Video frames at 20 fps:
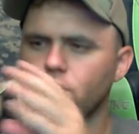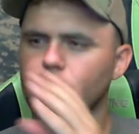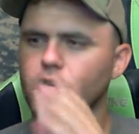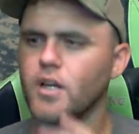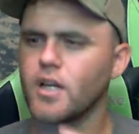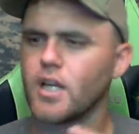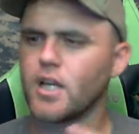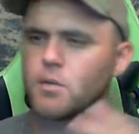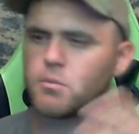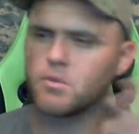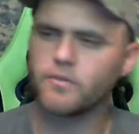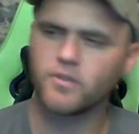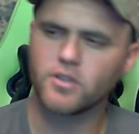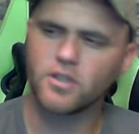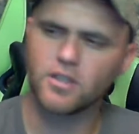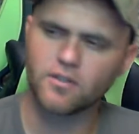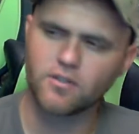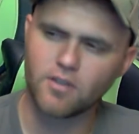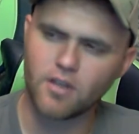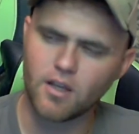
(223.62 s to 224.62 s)
I got a bit of a
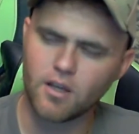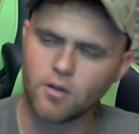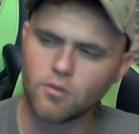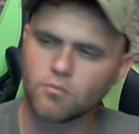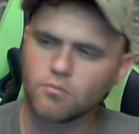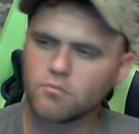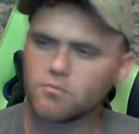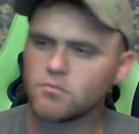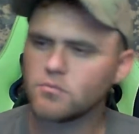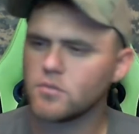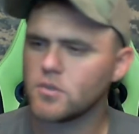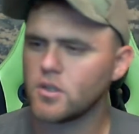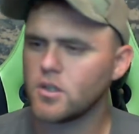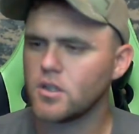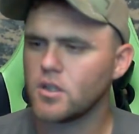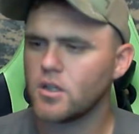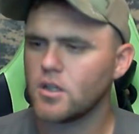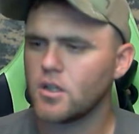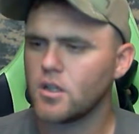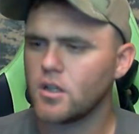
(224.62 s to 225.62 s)
discount.
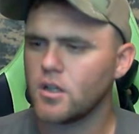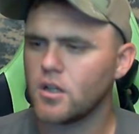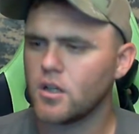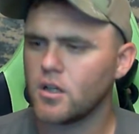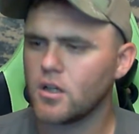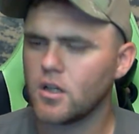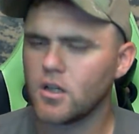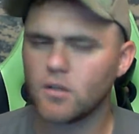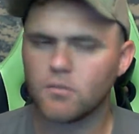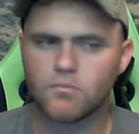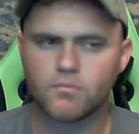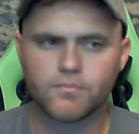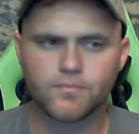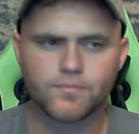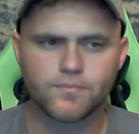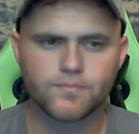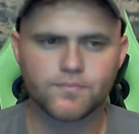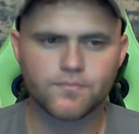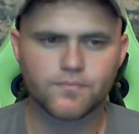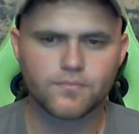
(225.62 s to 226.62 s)
I
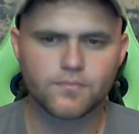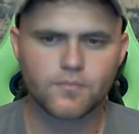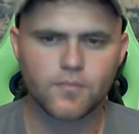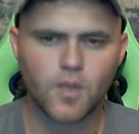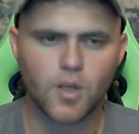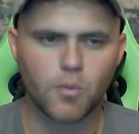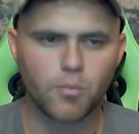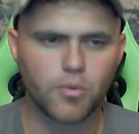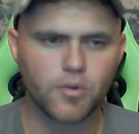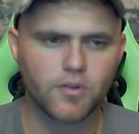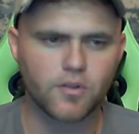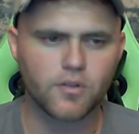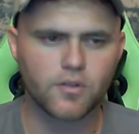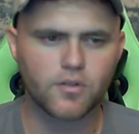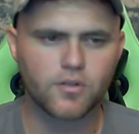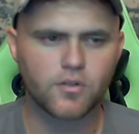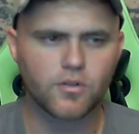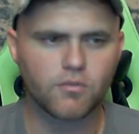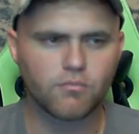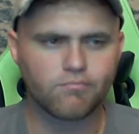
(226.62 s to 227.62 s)
put
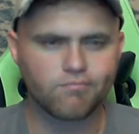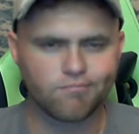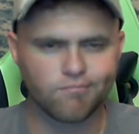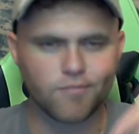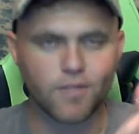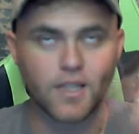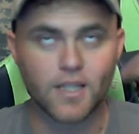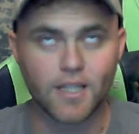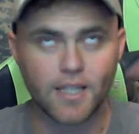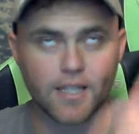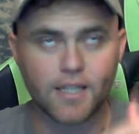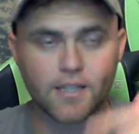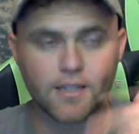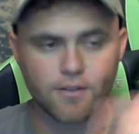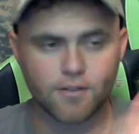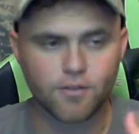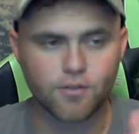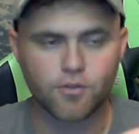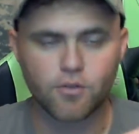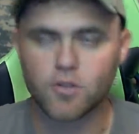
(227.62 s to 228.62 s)
the link in
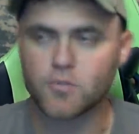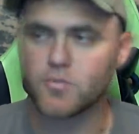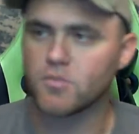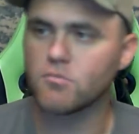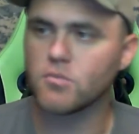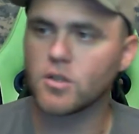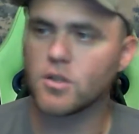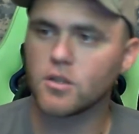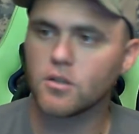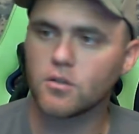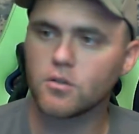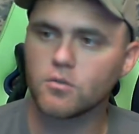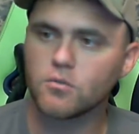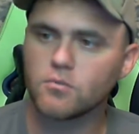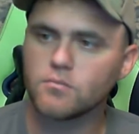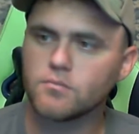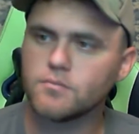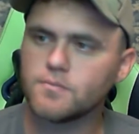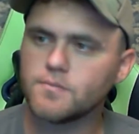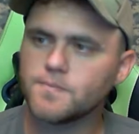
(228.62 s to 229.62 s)
the description below.
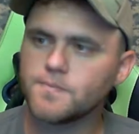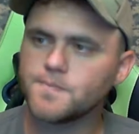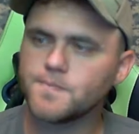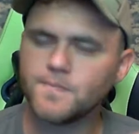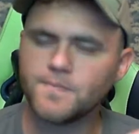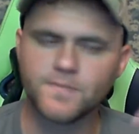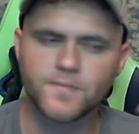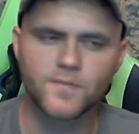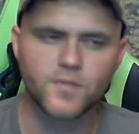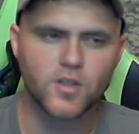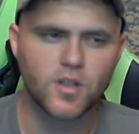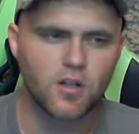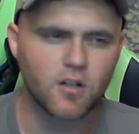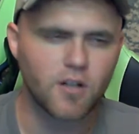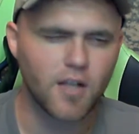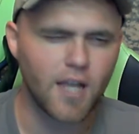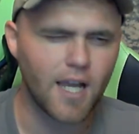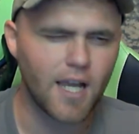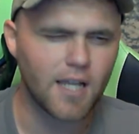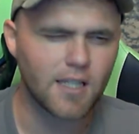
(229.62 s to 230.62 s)
It's
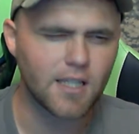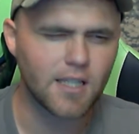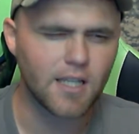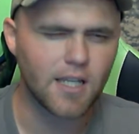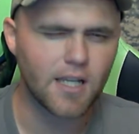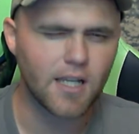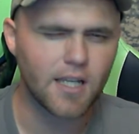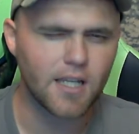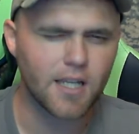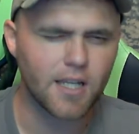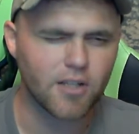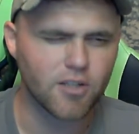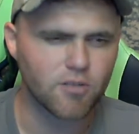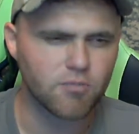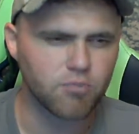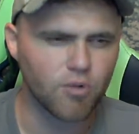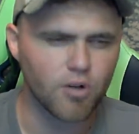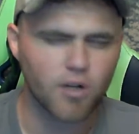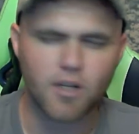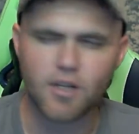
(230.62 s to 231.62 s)
called
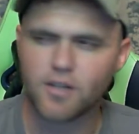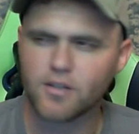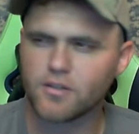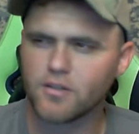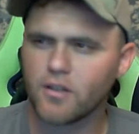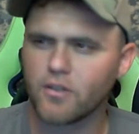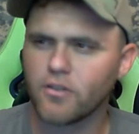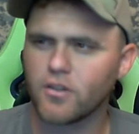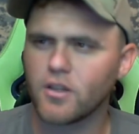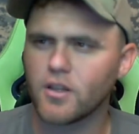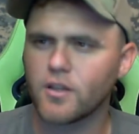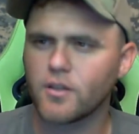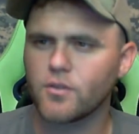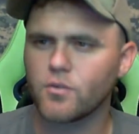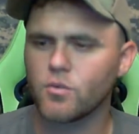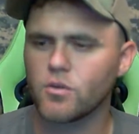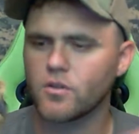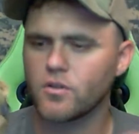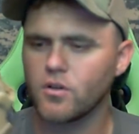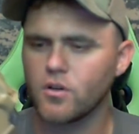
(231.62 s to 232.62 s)
AliExpress, I think that's
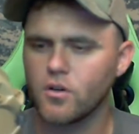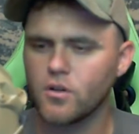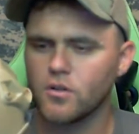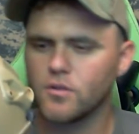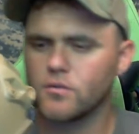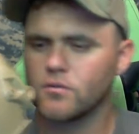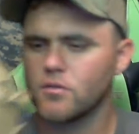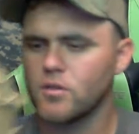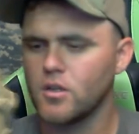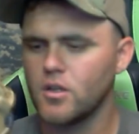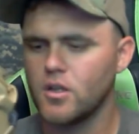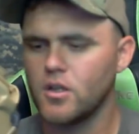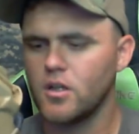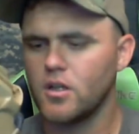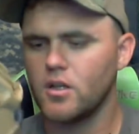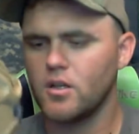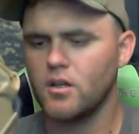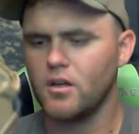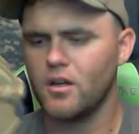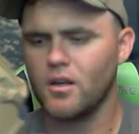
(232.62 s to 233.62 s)
what it's called.
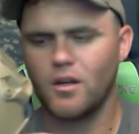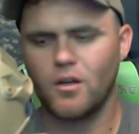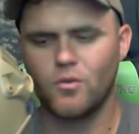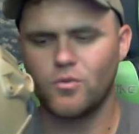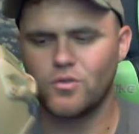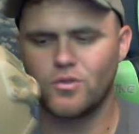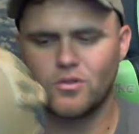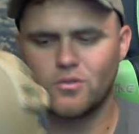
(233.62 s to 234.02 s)
And I was